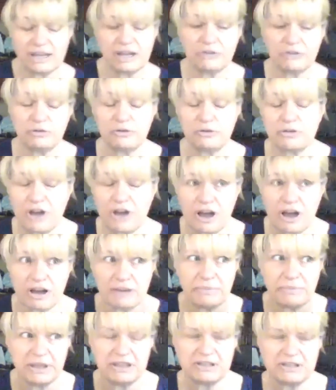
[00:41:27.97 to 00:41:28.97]
I never thought
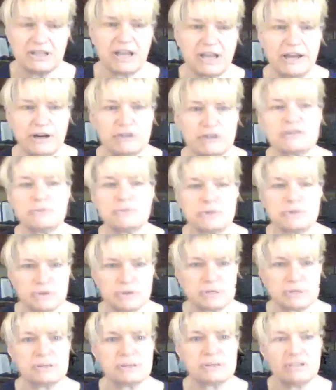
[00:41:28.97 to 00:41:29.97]
about the tires. I was
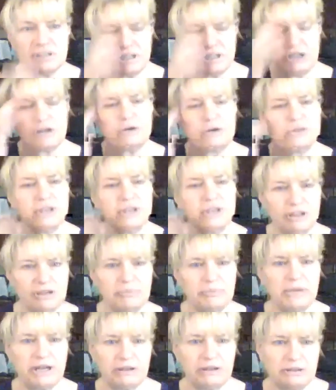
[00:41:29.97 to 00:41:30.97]
always, you know, thinking
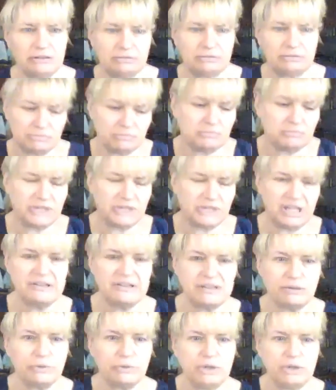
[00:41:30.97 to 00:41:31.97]
about things
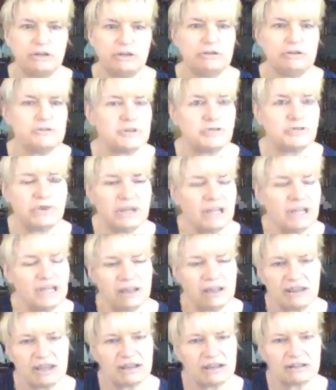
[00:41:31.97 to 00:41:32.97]
that we use. But yeah,
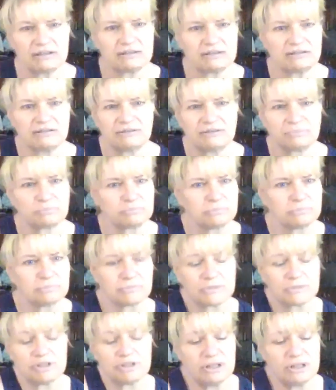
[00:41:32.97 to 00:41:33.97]
that
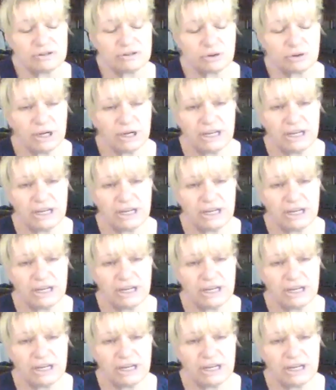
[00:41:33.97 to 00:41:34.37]
that's great.